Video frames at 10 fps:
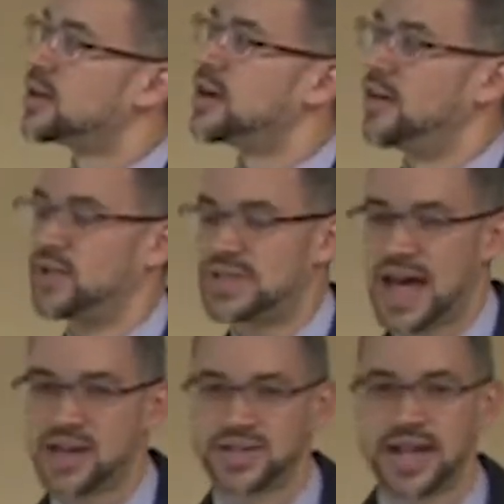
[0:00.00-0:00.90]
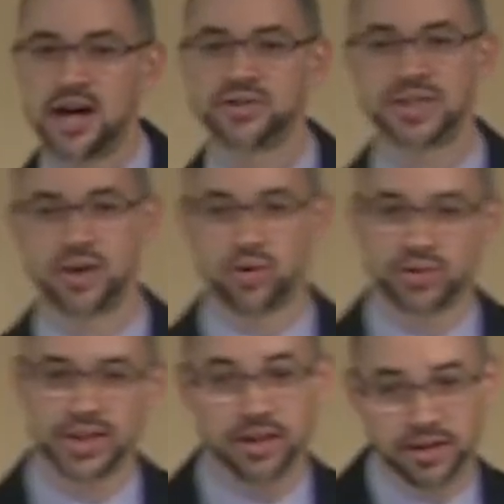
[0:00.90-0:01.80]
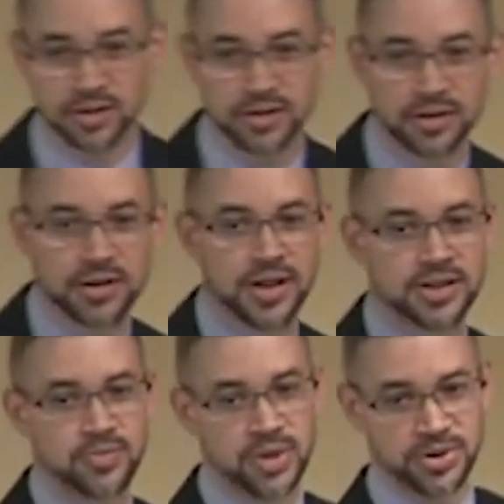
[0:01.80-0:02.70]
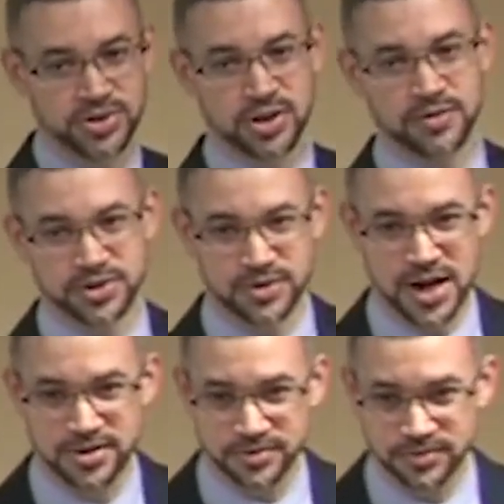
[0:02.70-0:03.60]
If it's housing counseling only, it's a public service, right?